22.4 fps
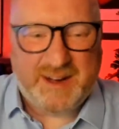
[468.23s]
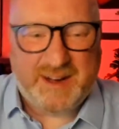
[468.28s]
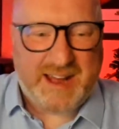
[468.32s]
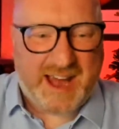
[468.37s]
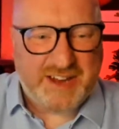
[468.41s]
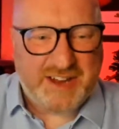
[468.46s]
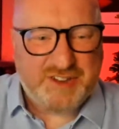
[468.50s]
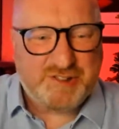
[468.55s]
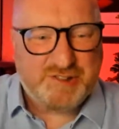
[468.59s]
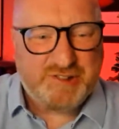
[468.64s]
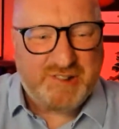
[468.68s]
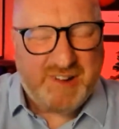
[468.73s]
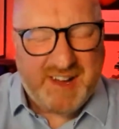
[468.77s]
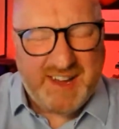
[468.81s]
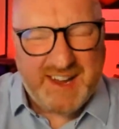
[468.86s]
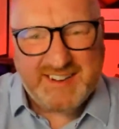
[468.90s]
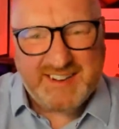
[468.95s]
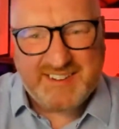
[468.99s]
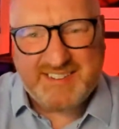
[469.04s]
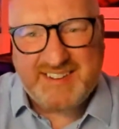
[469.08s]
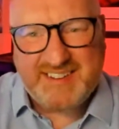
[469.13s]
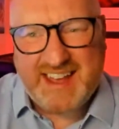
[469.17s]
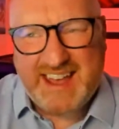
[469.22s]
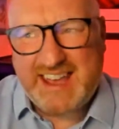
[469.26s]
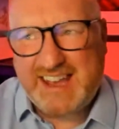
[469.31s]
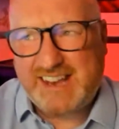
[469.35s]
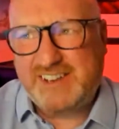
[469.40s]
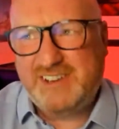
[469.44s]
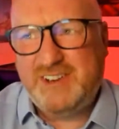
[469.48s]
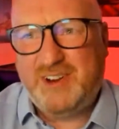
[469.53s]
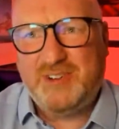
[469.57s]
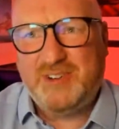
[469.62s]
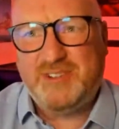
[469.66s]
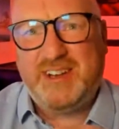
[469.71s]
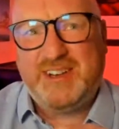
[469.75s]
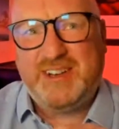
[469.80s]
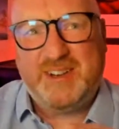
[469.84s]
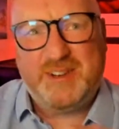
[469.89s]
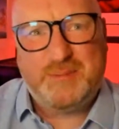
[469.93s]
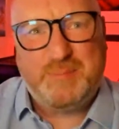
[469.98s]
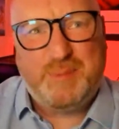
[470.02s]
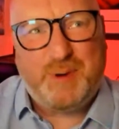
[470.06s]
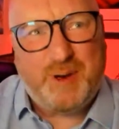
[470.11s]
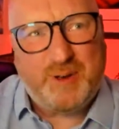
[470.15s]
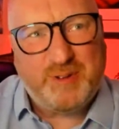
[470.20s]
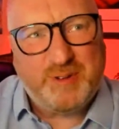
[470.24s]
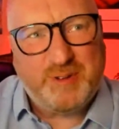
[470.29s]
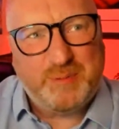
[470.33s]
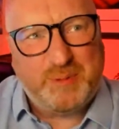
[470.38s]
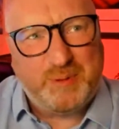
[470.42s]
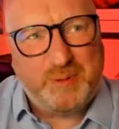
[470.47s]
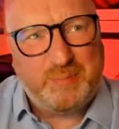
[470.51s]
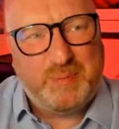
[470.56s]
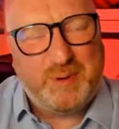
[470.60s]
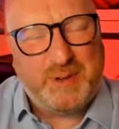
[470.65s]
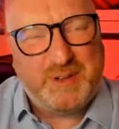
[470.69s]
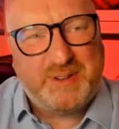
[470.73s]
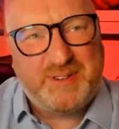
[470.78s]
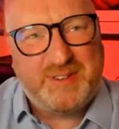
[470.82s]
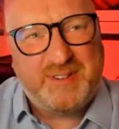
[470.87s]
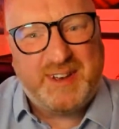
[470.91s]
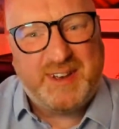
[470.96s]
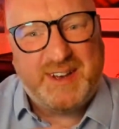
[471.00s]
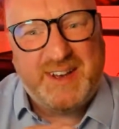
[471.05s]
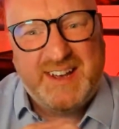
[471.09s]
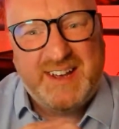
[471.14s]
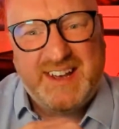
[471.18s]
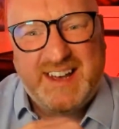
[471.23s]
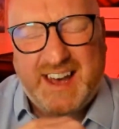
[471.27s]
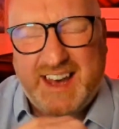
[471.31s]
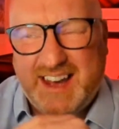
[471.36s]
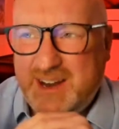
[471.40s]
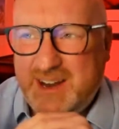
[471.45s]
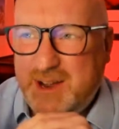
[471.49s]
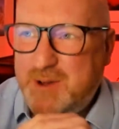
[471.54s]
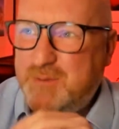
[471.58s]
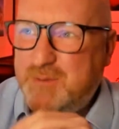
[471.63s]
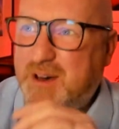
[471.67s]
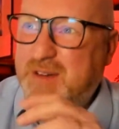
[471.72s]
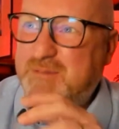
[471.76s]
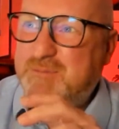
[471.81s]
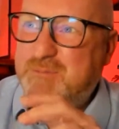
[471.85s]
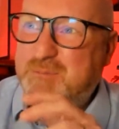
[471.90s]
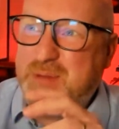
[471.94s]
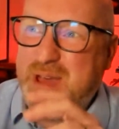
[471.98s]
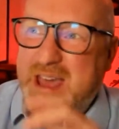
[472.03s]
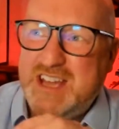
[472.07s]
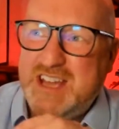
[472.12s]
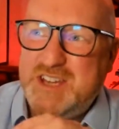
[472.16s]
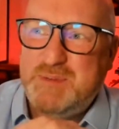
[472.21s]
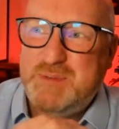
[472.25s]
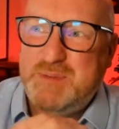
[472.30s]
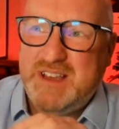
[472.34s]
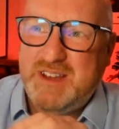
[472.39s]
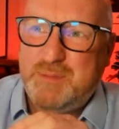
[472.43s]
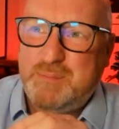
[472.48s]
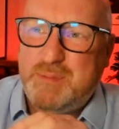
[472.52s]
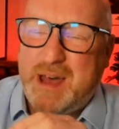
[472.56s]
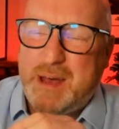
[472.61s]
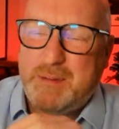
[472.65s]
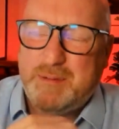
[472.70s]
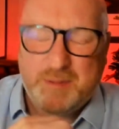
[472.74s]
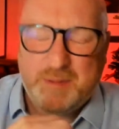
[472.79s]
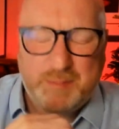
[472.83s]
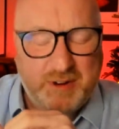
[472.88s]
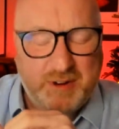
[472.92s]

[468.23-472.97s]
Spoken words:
try and stay agnostic as possible, but I know that PHP is perhaps the most